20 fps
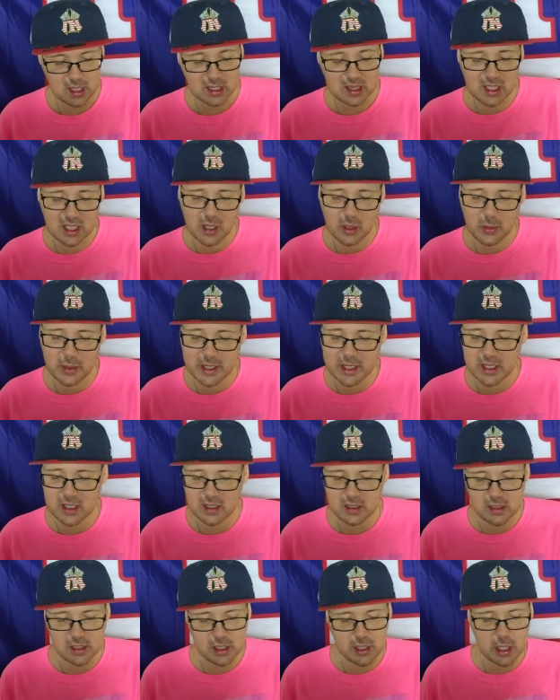A little
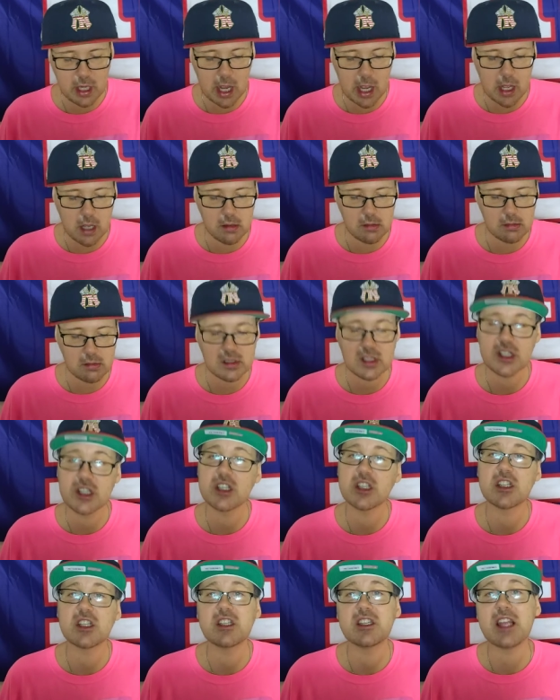weird, you know. It's
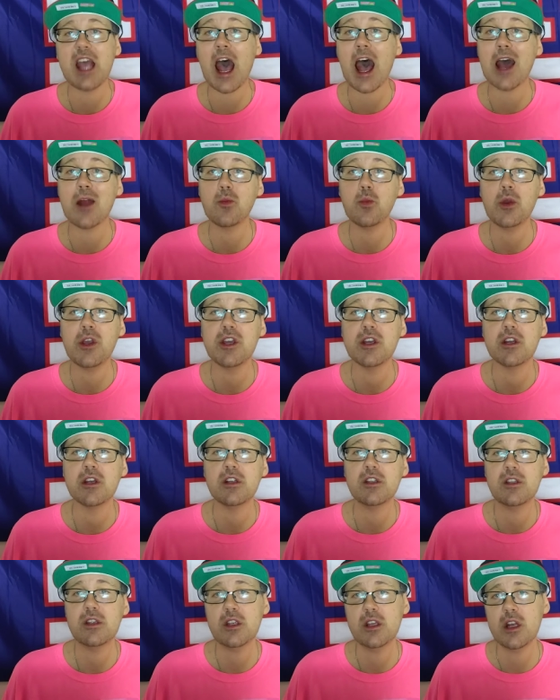just tad
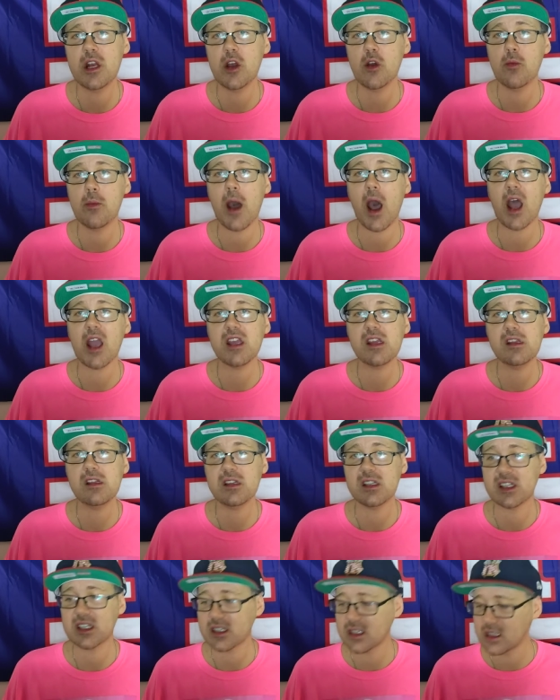weird, you know, mate.
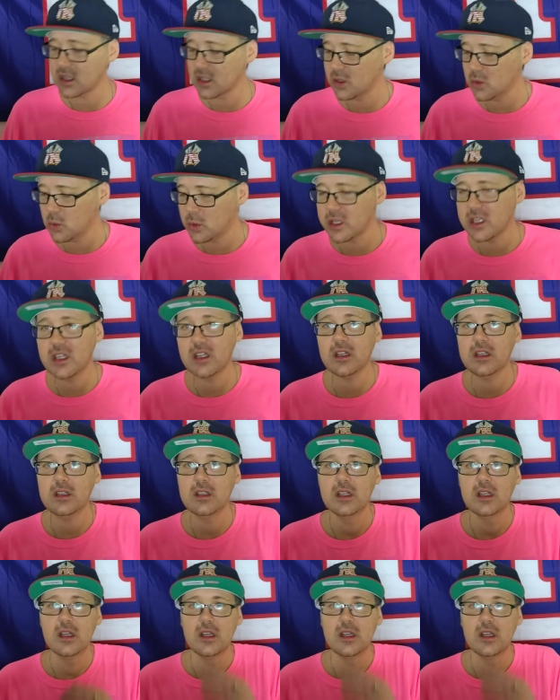It's a little weird.